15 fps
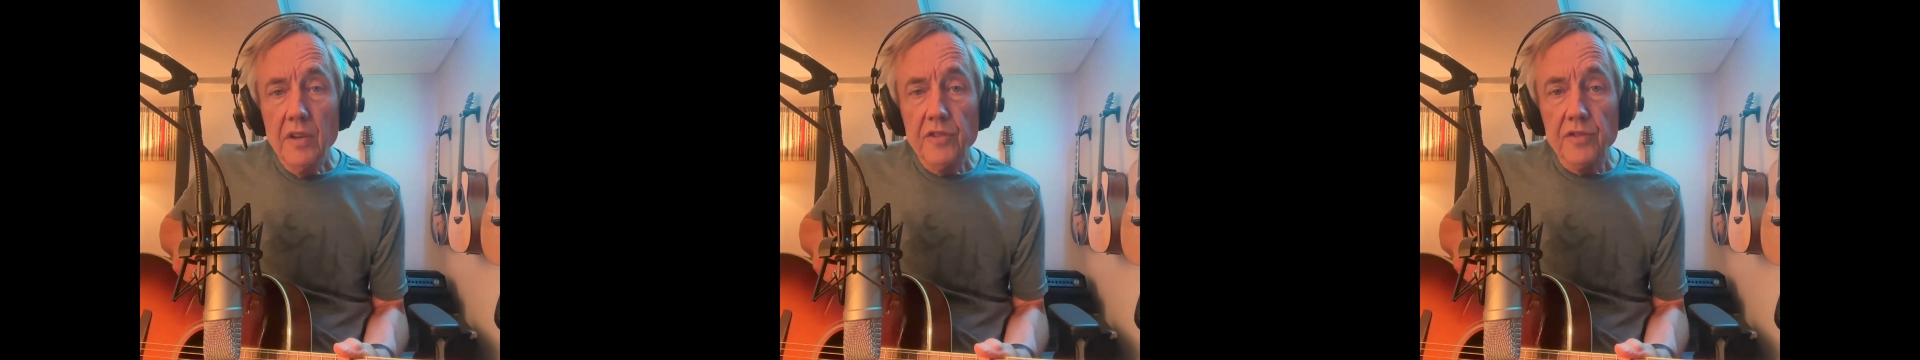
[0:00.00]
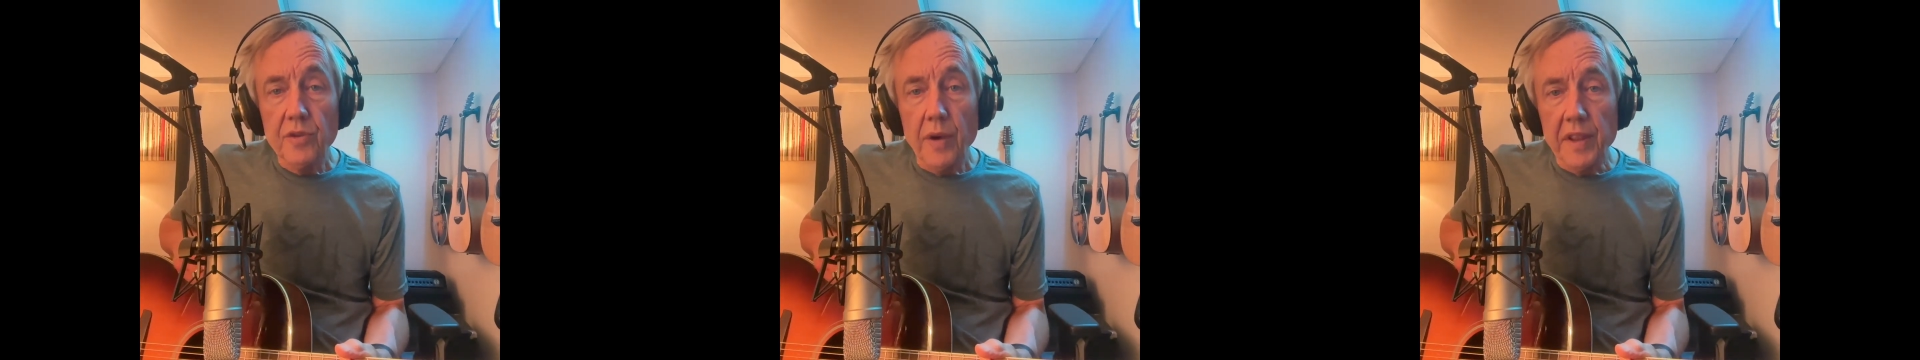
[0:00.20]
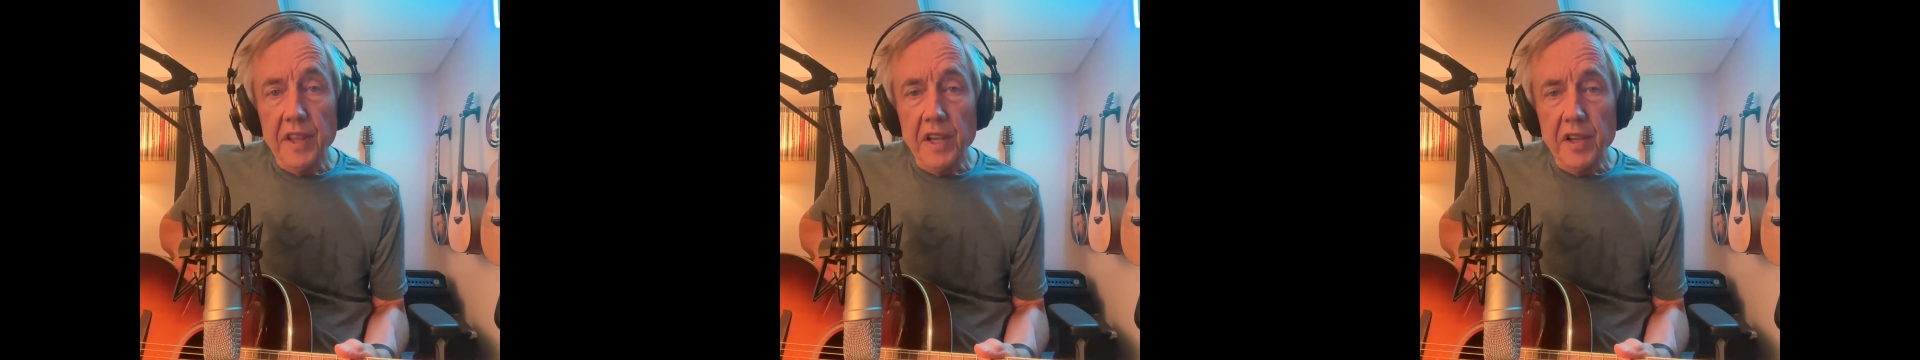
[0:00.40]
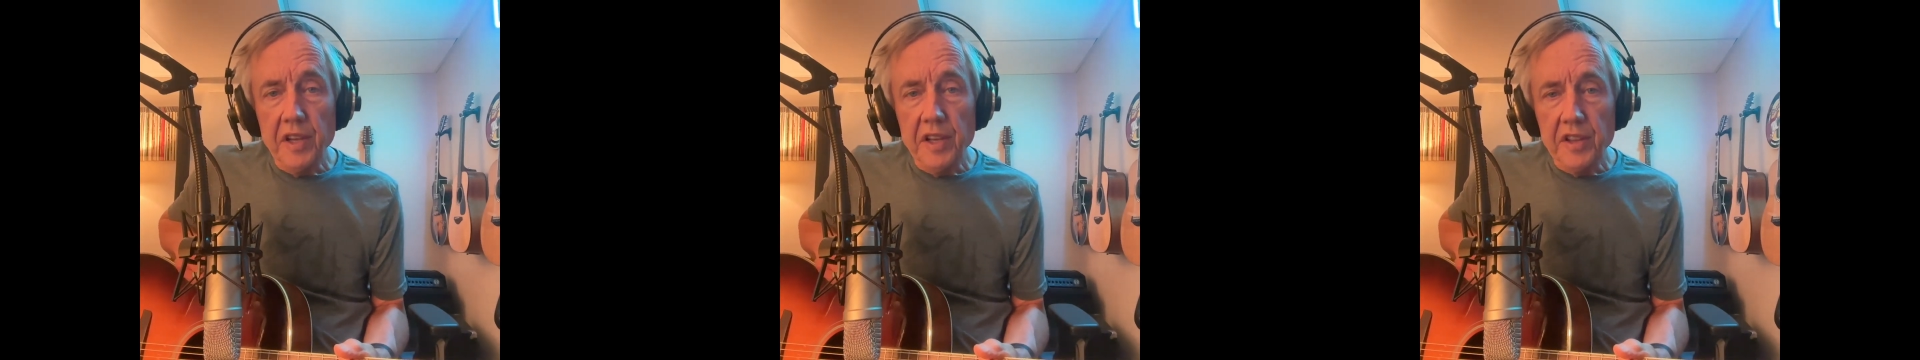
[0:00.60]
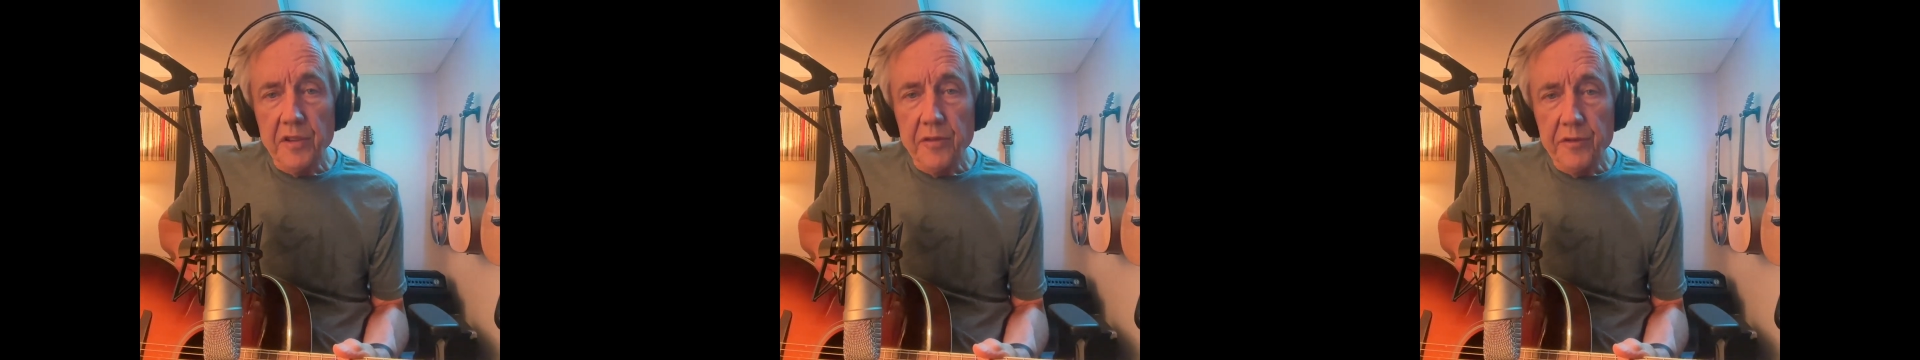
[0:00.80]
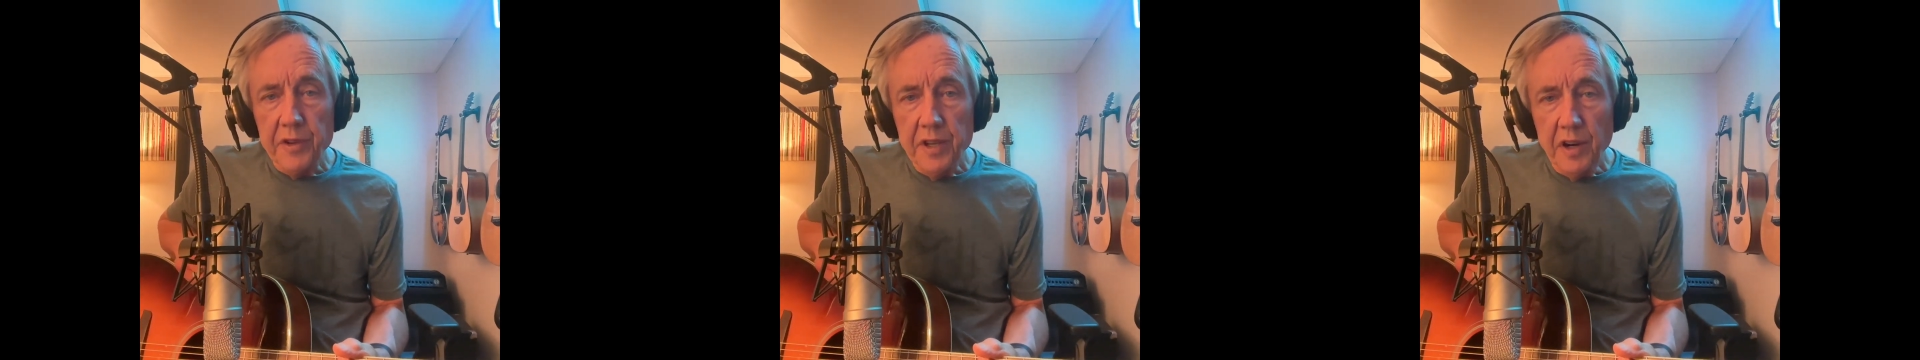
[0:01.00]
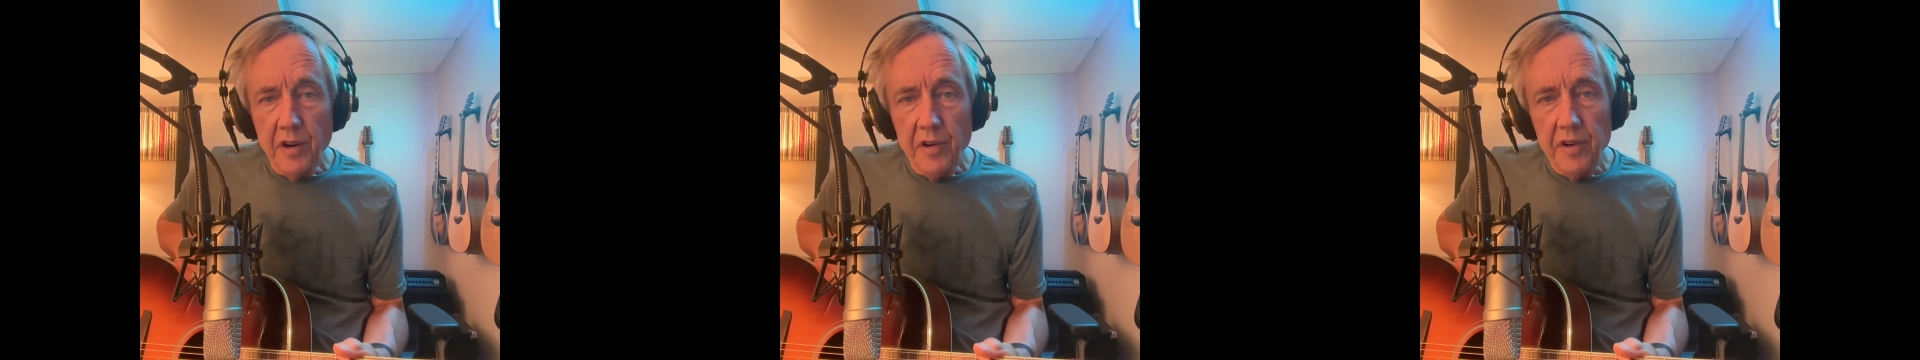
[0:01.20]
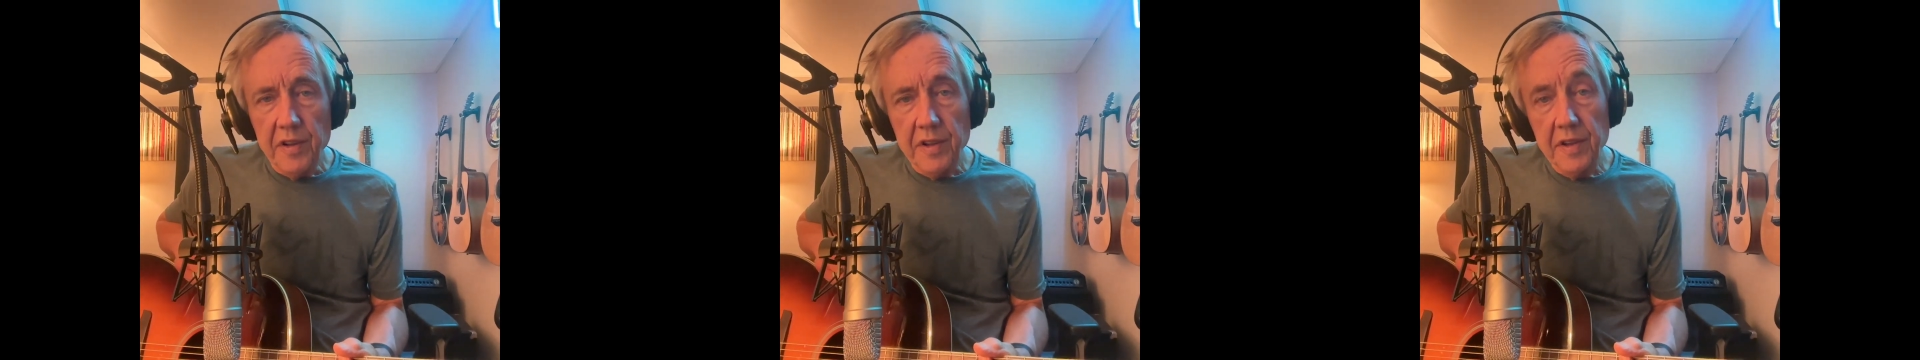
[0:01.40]
So I think you get the feel.
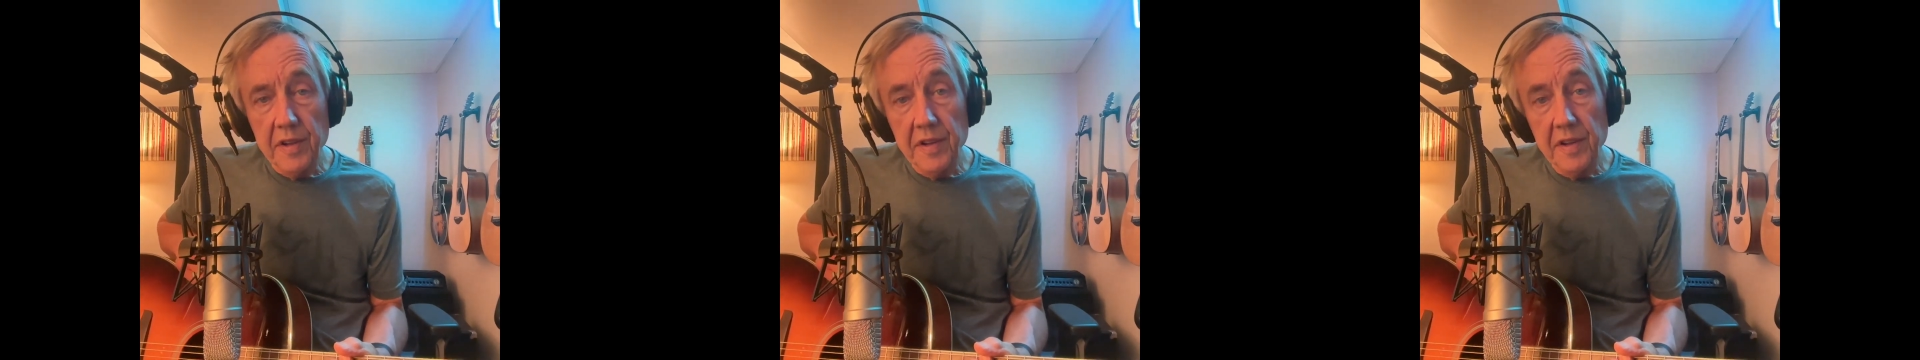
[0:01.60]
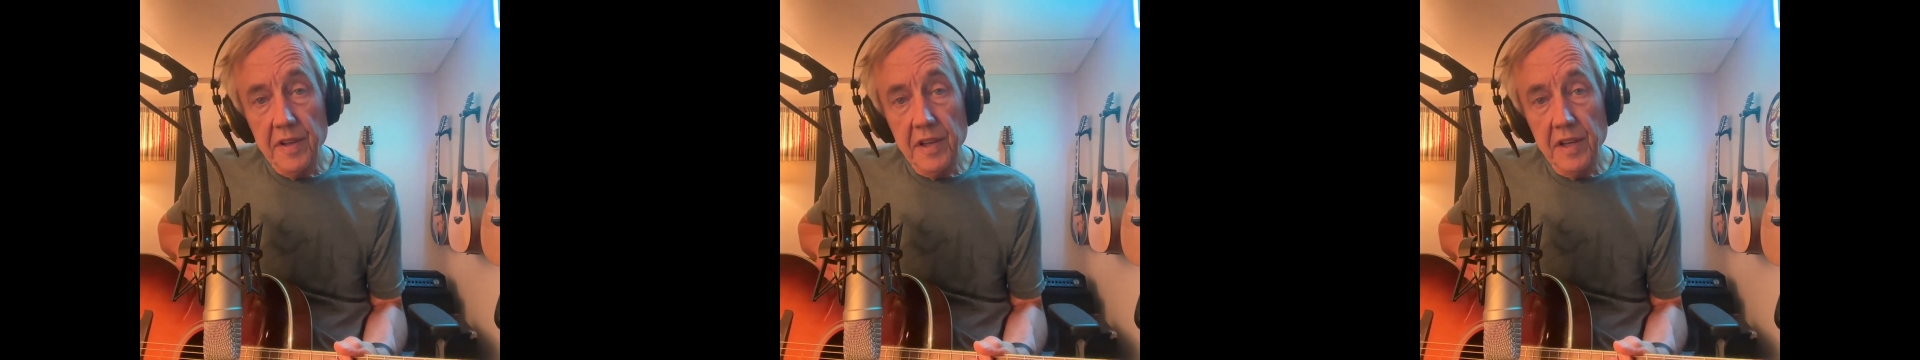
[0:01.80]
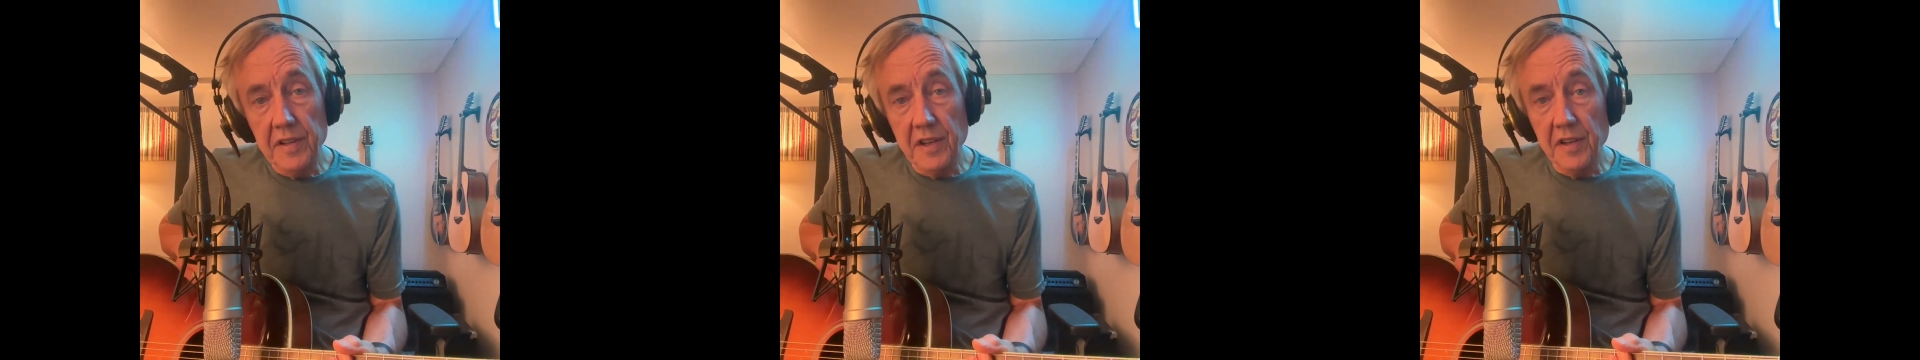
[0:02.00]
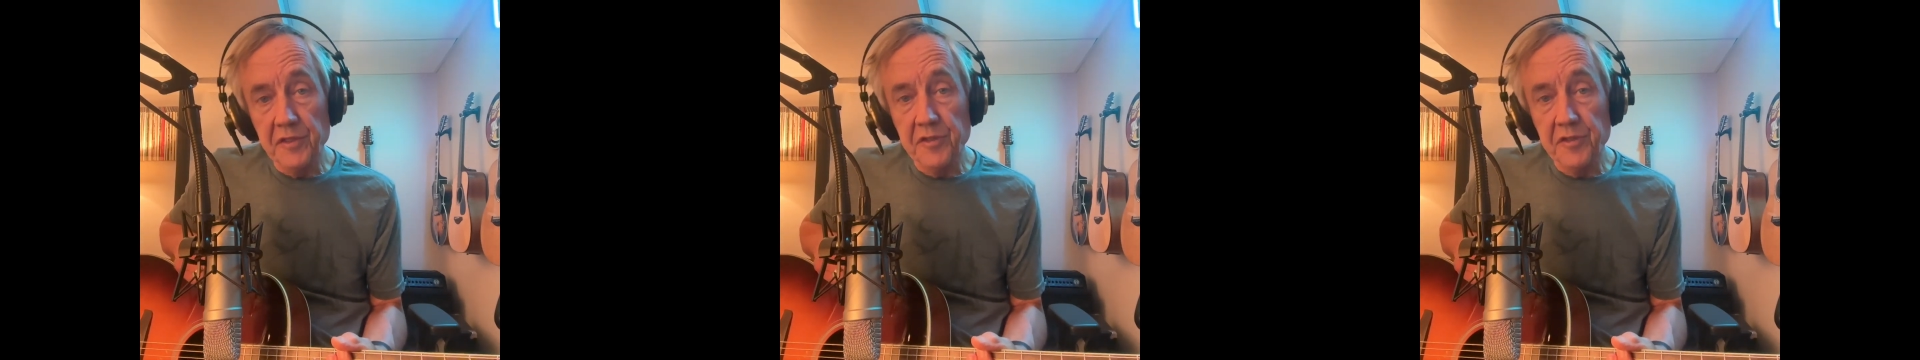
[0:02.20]
It does